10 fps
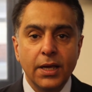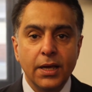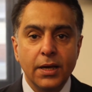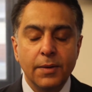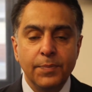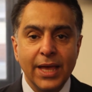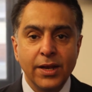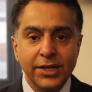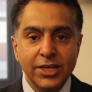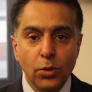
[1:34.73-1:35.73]

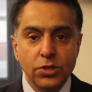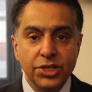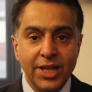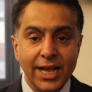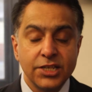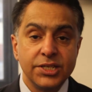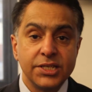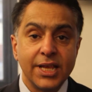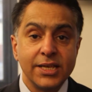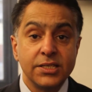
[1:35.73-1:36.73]
an ideology that
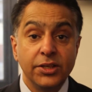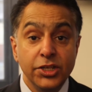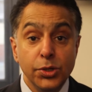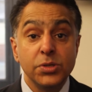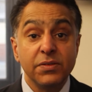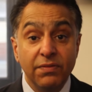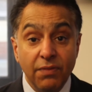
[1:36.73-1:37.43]
actually says that the use of